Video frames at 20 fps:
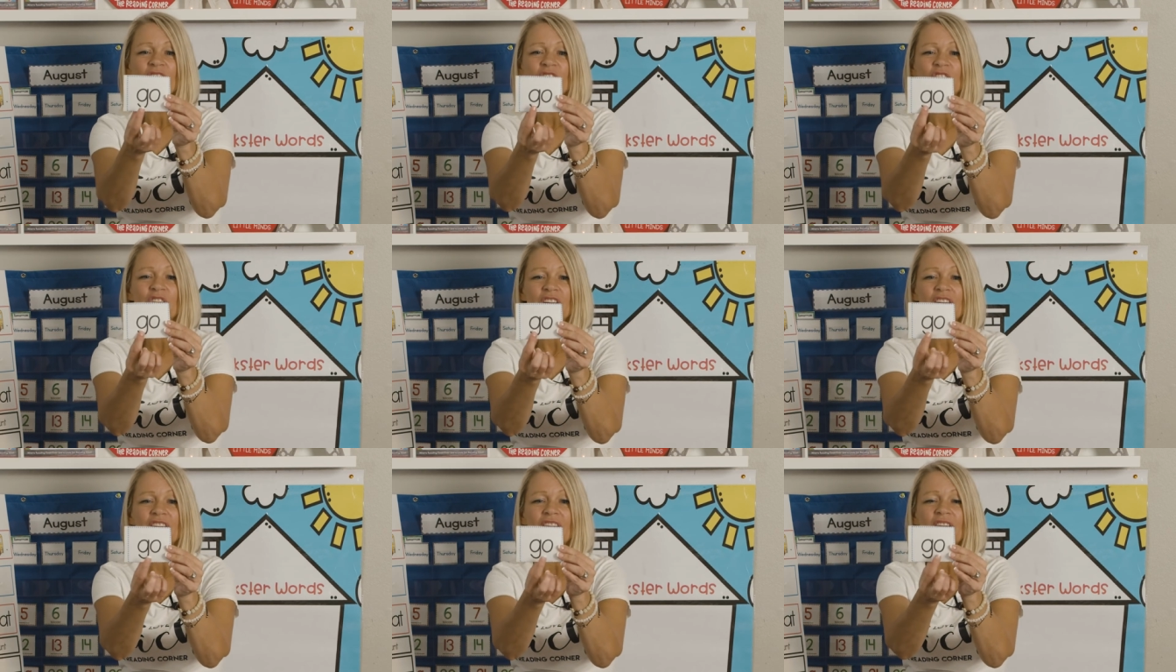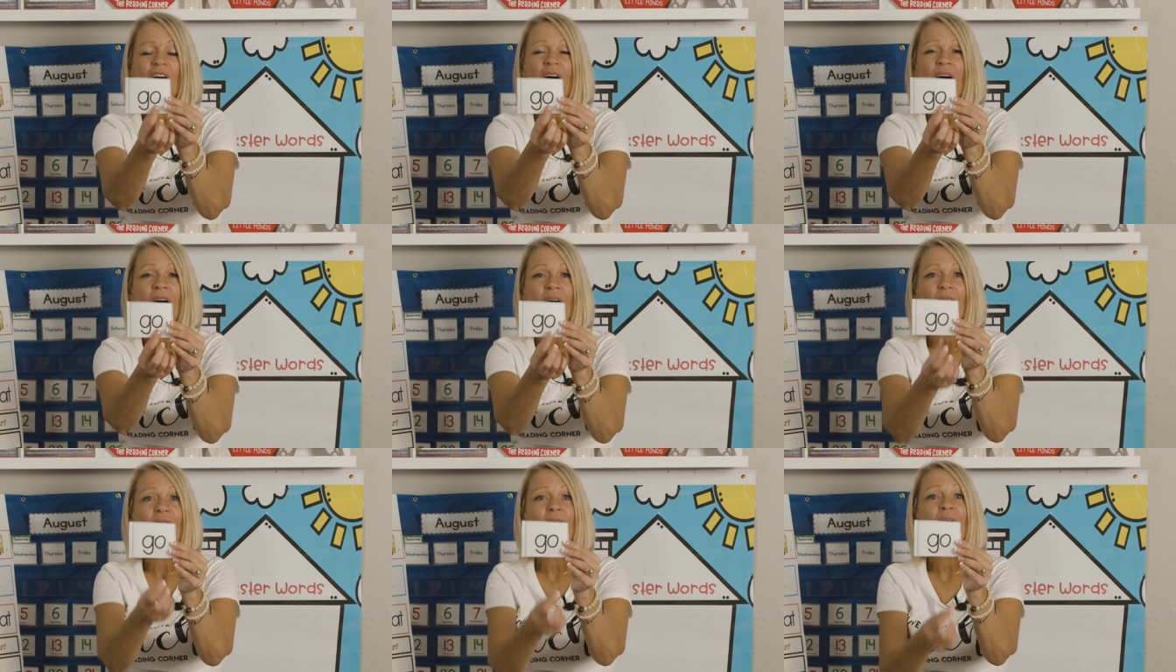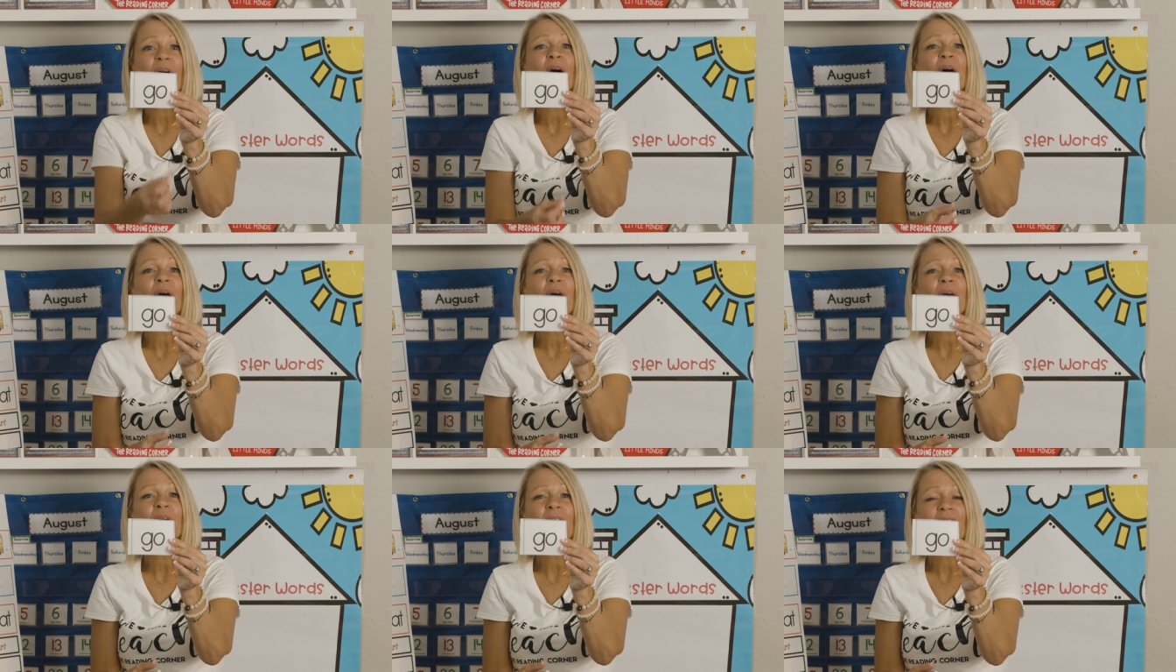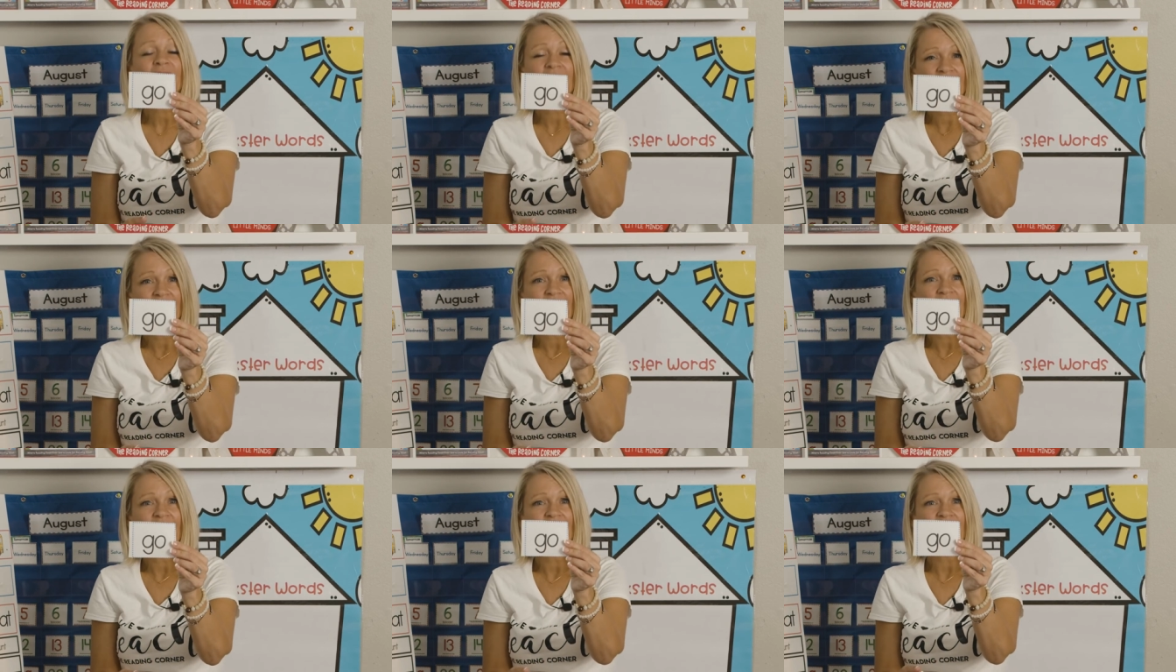G-O,
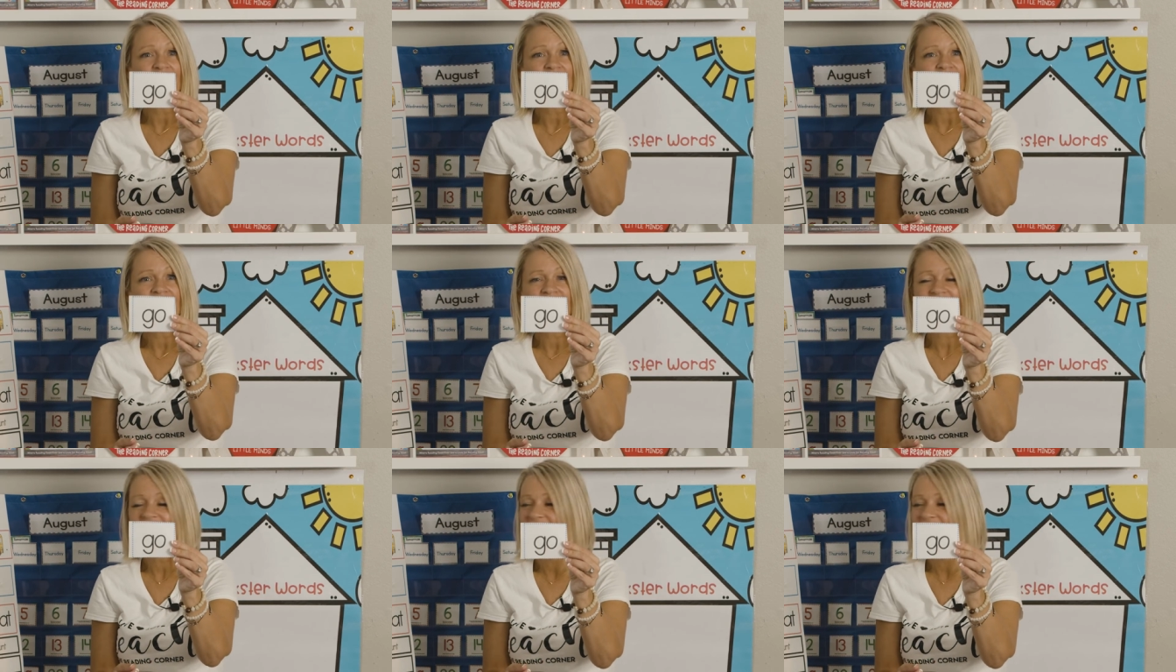go.